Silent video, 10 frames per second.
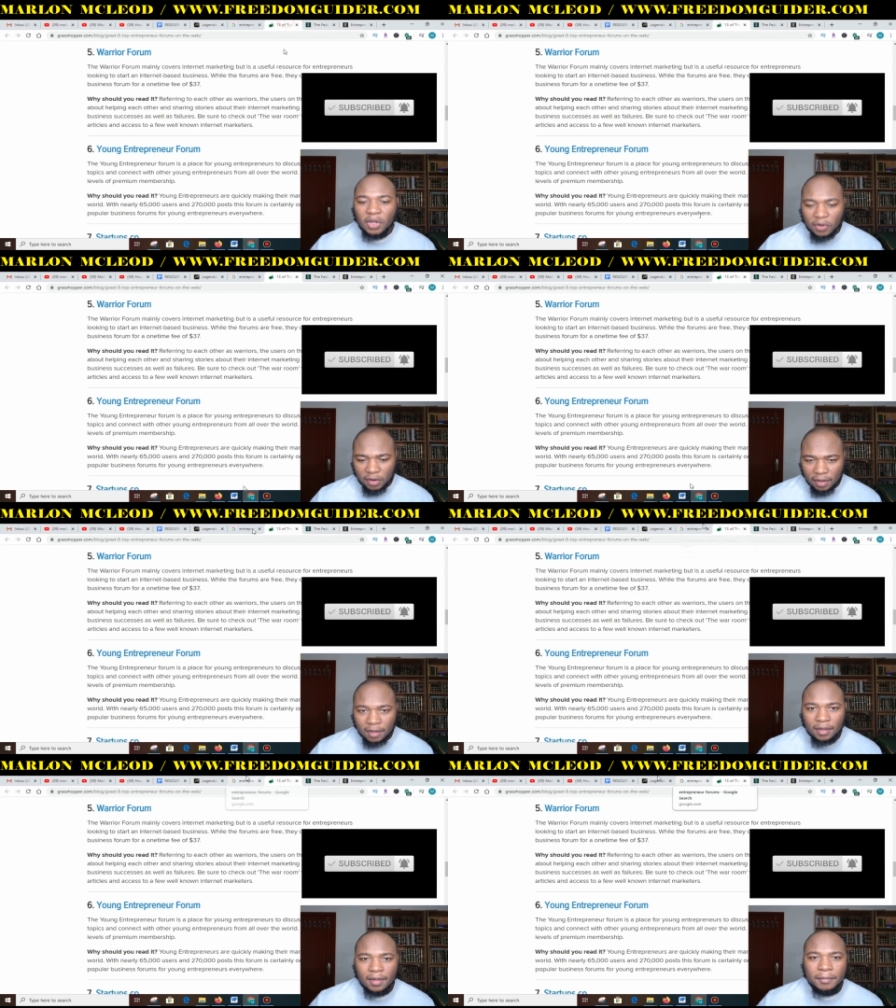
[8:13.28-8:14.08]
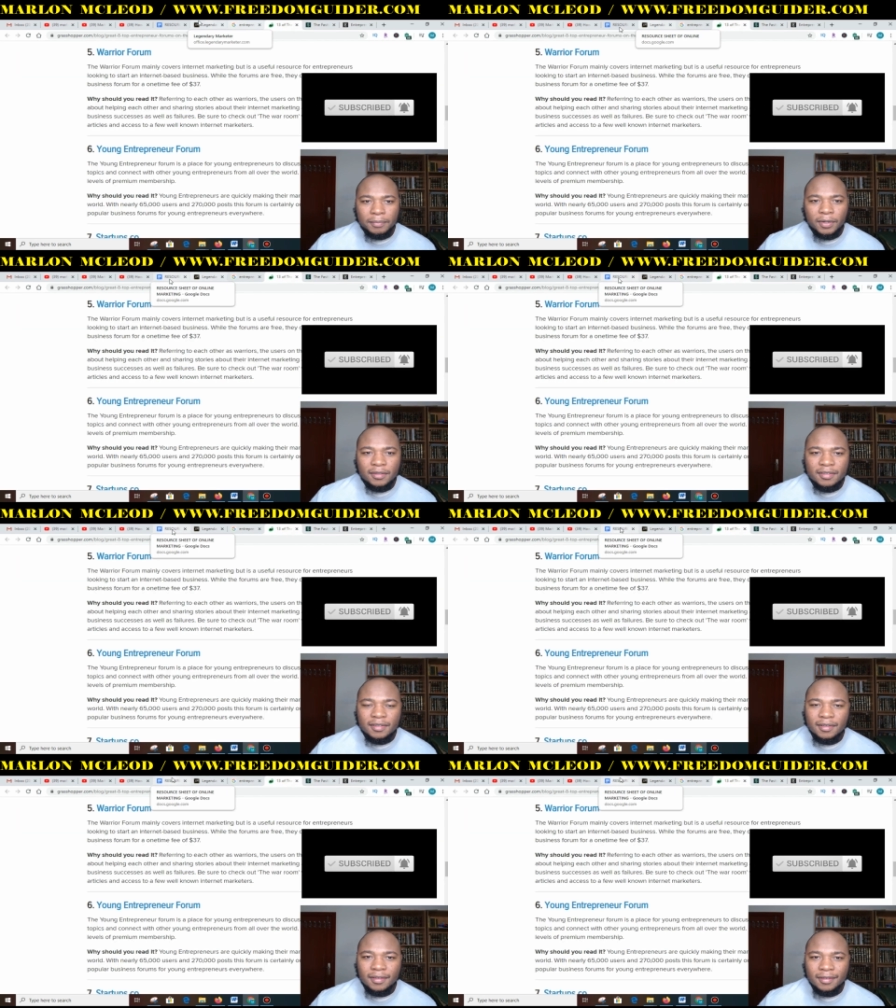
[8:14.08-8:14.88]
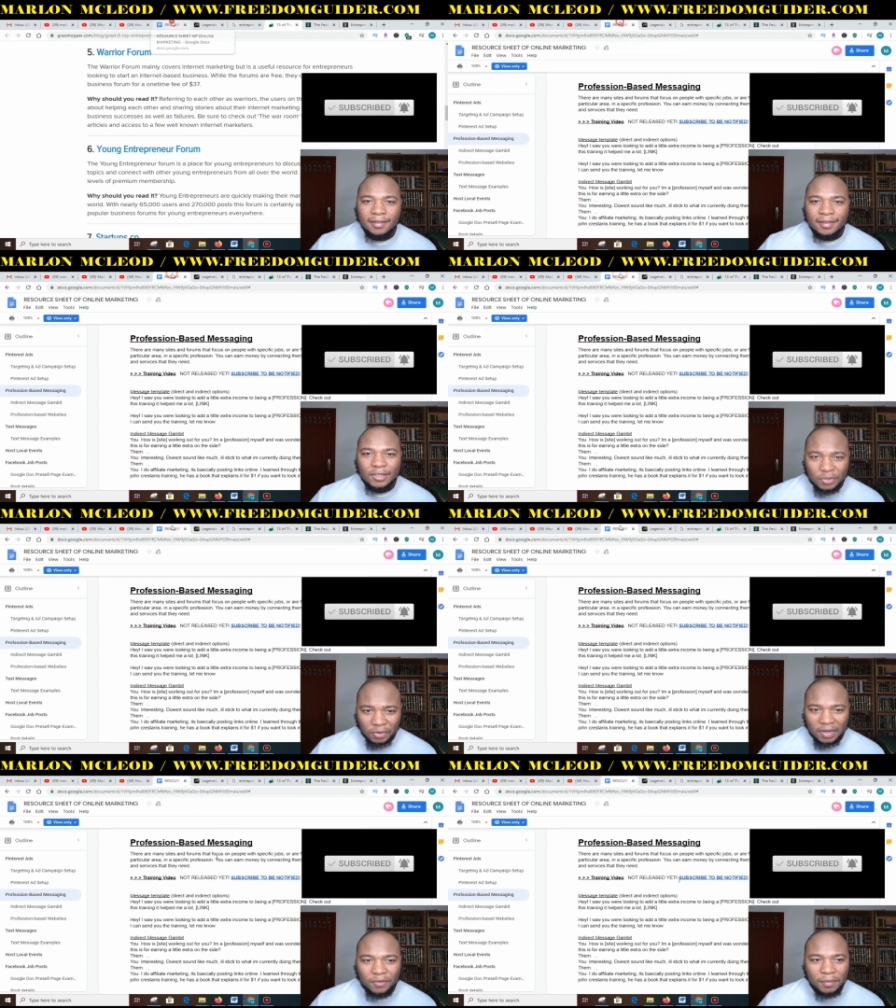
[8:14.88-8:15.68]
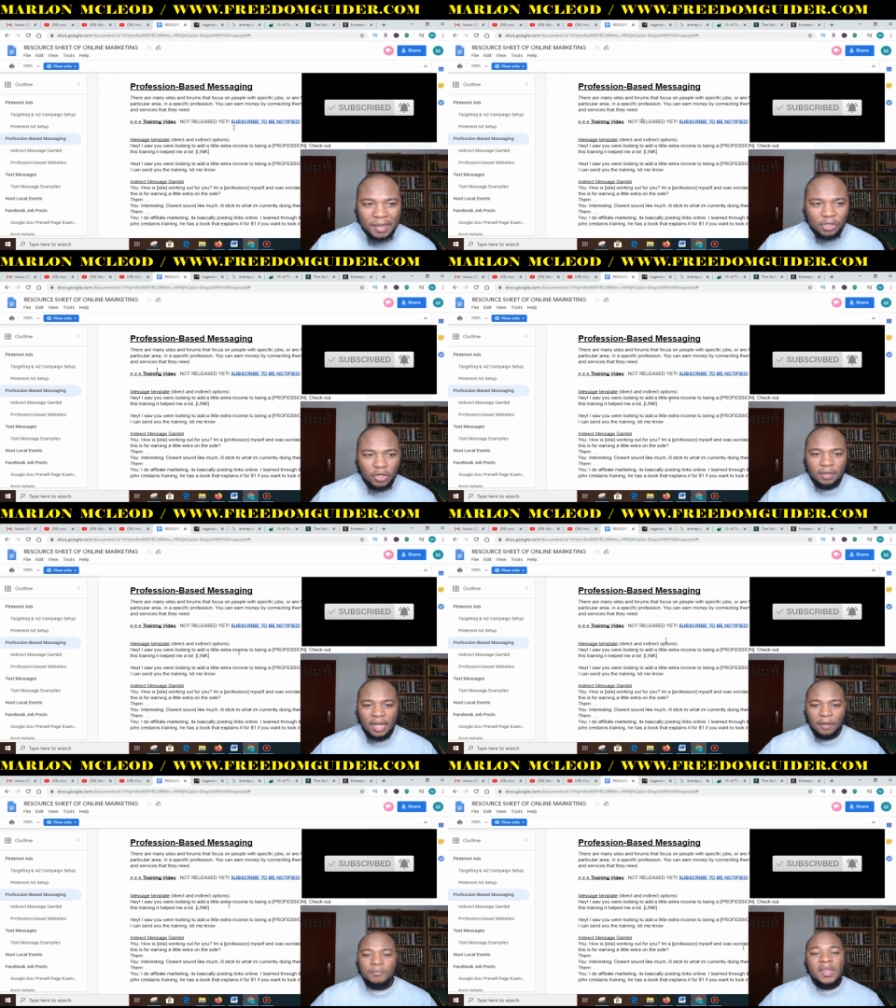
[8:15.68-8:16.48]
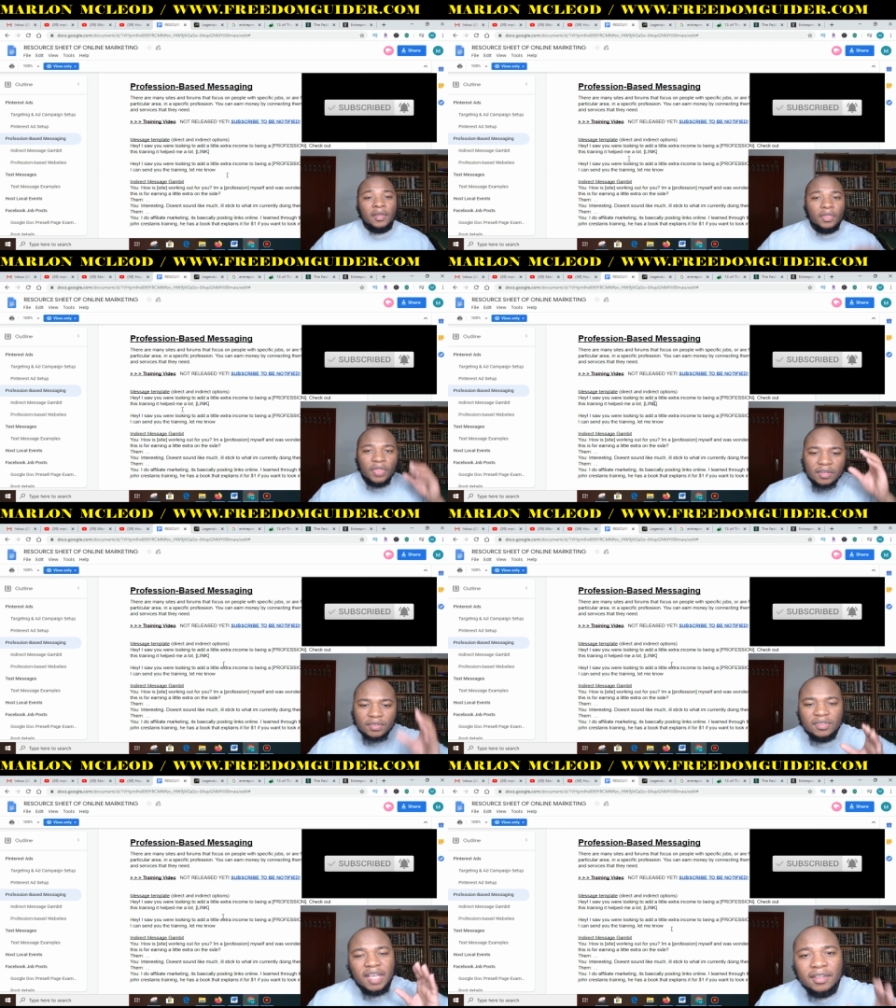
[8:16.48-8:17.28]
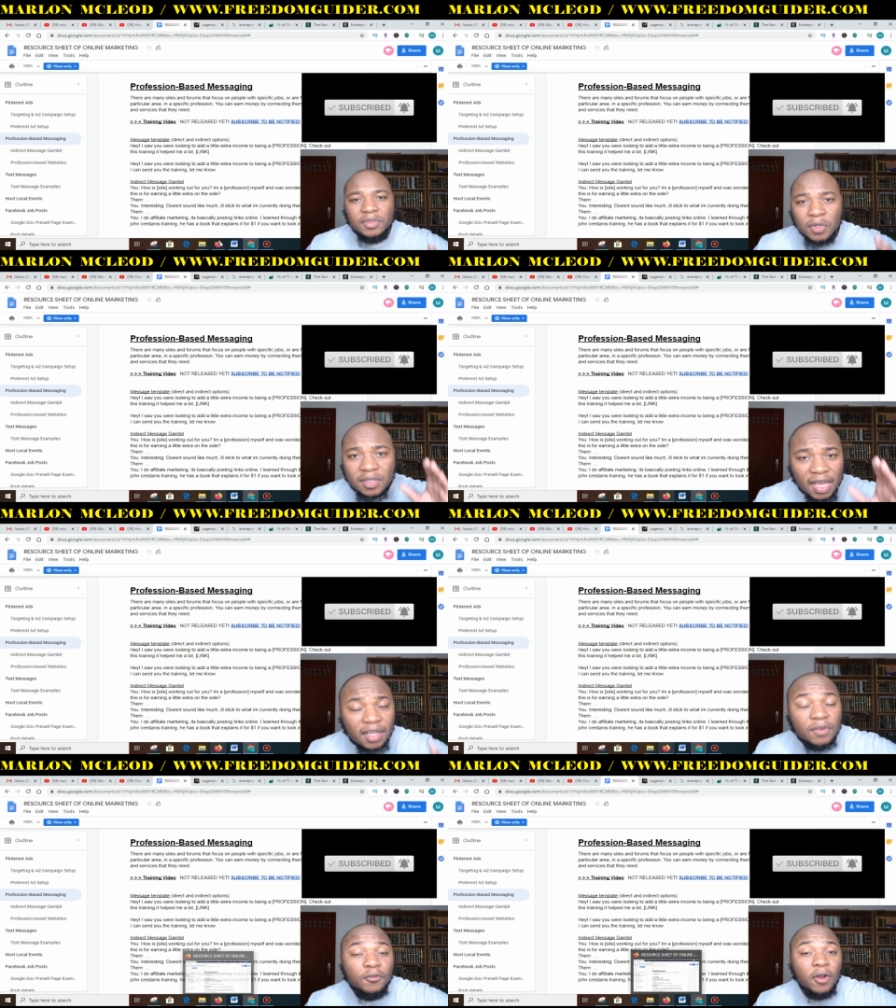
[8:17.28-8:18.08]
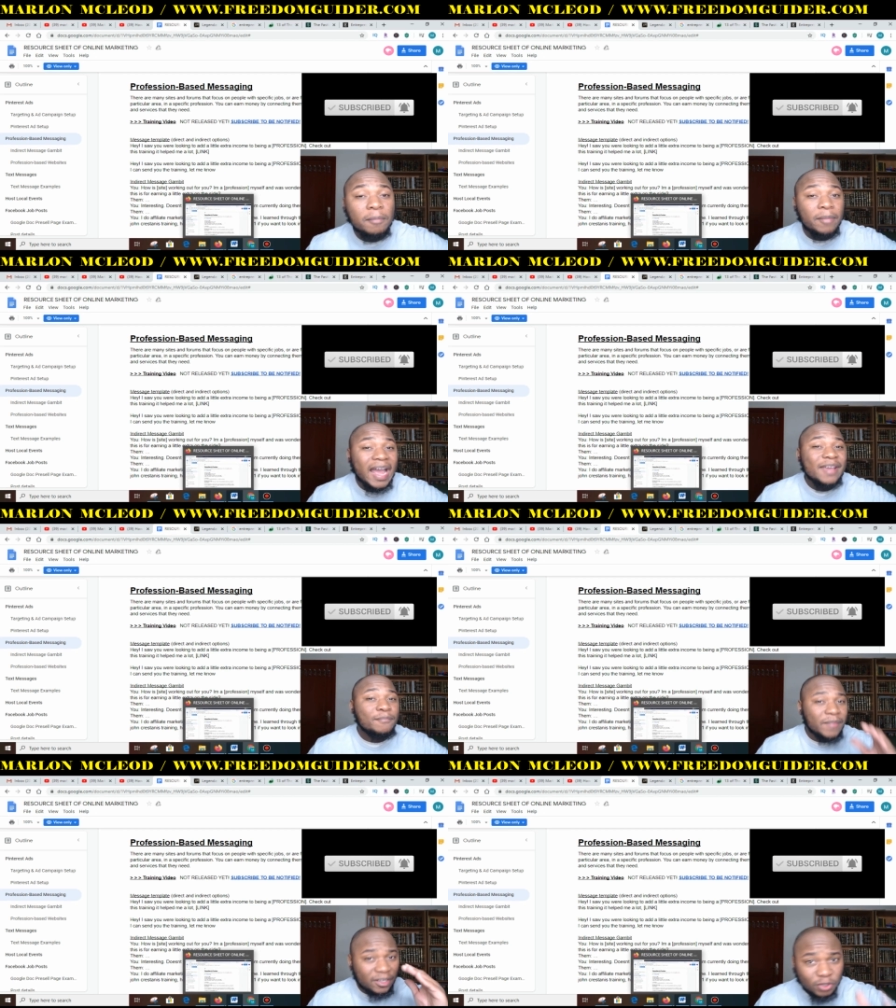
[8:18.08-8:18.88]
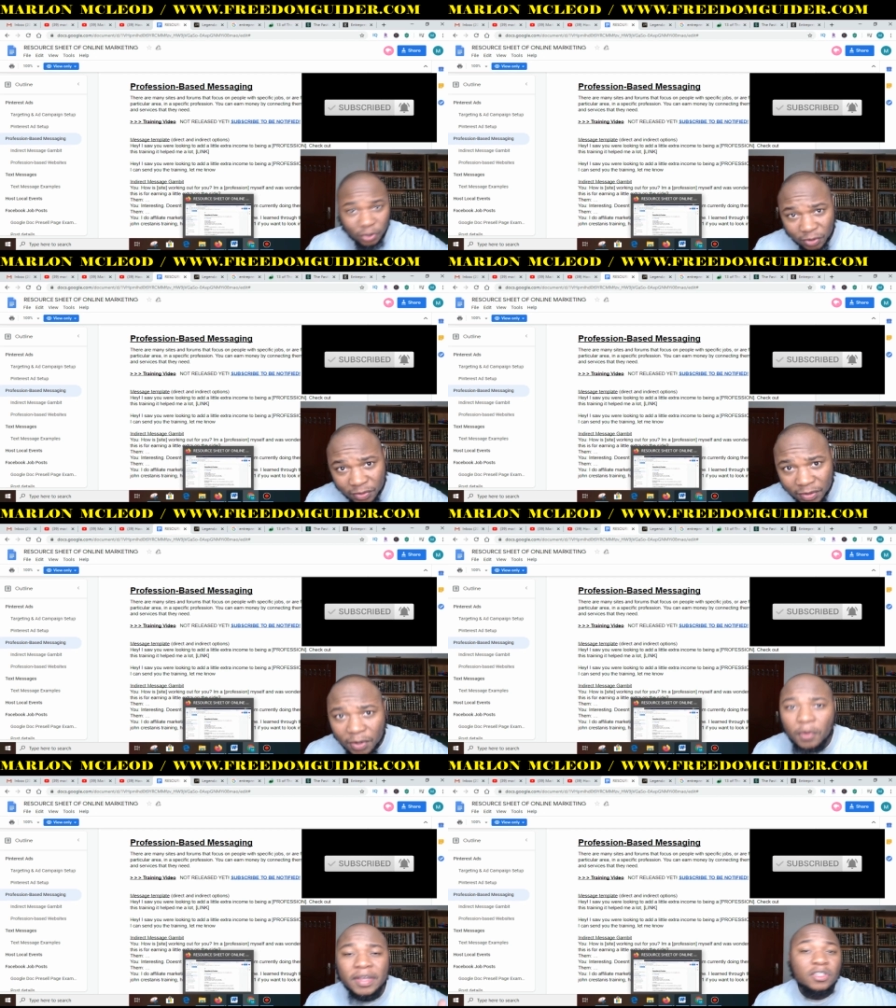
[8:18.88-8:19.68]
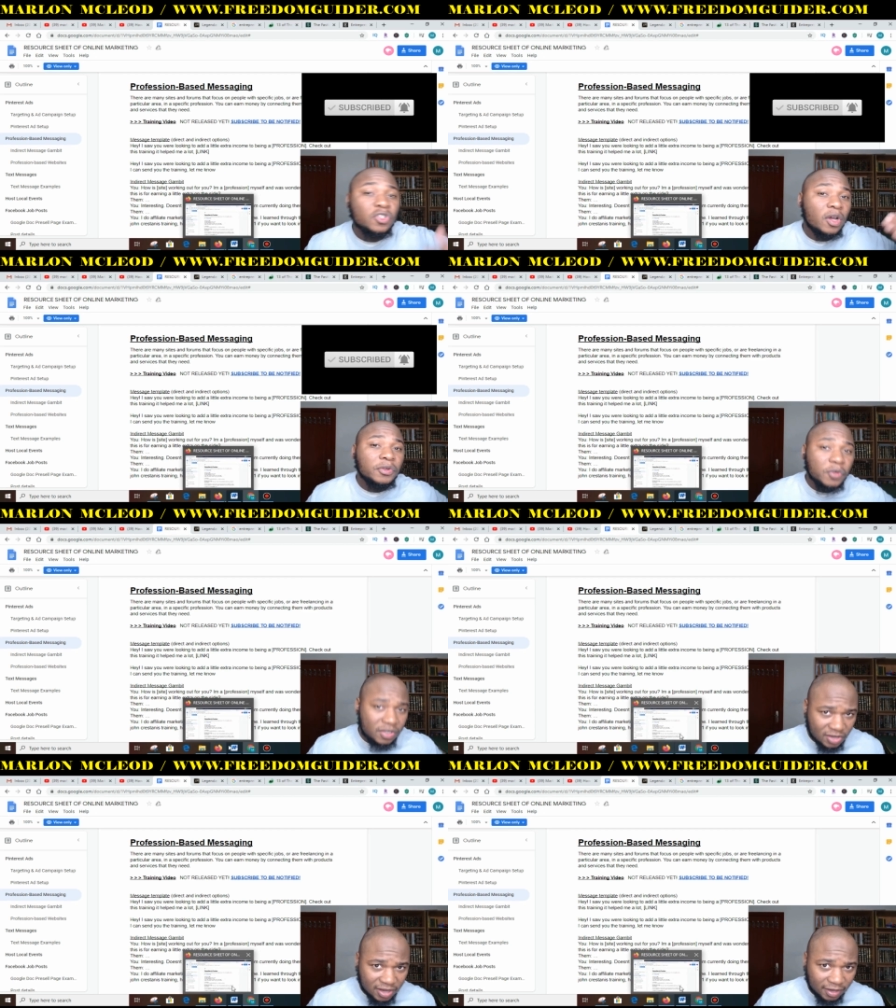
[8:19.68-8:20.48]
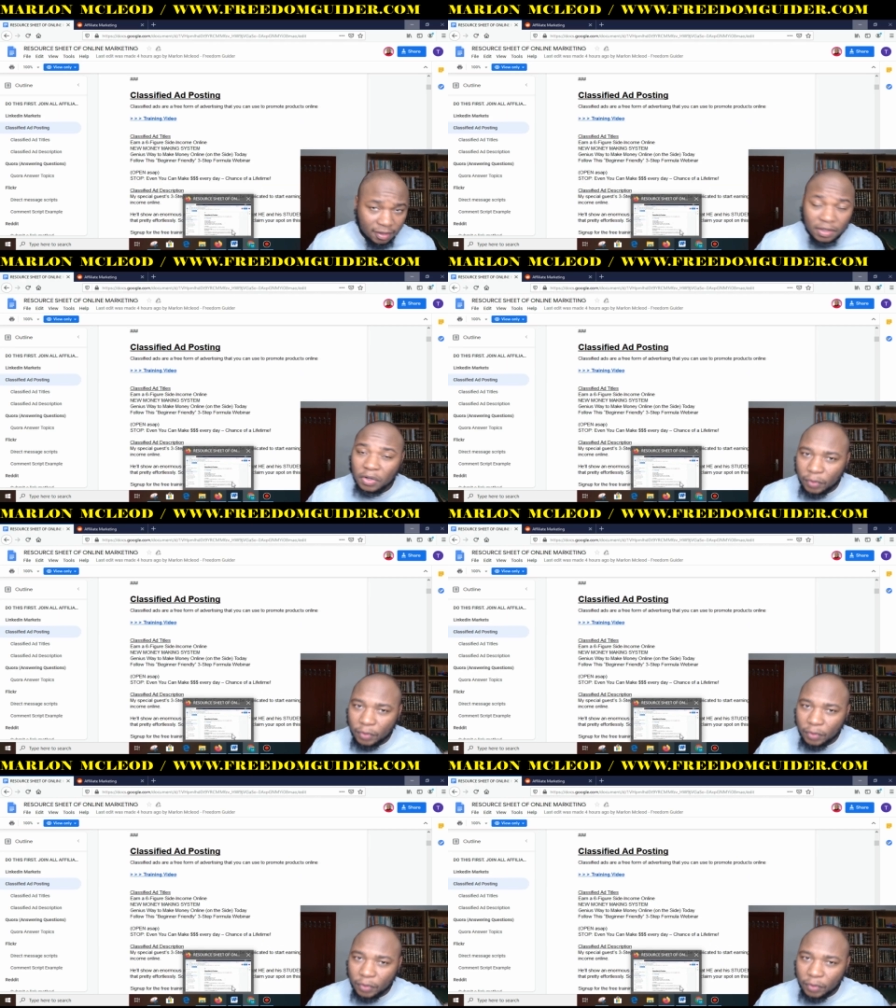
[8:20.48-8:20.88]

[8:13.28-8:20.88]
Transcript: you're going to put certain information. Now, this text was taken from my mentor, who is John Crestani.